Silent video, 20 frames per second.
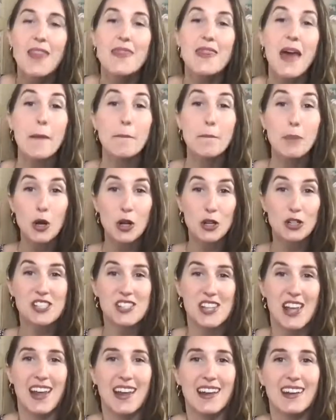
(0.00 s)
that
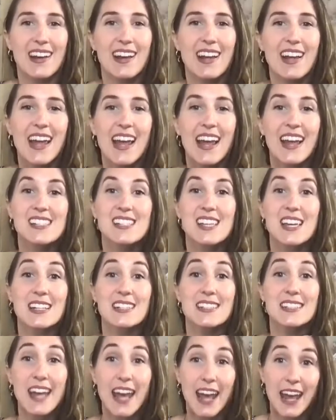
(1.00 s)
person is going
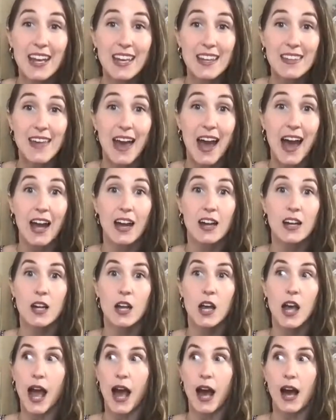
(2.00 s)
to take that
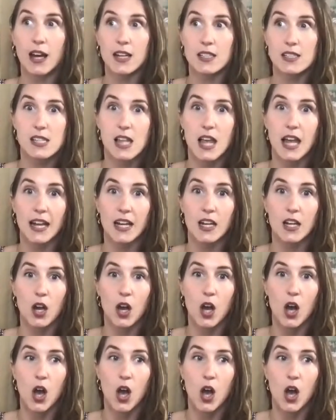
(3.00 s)
as like,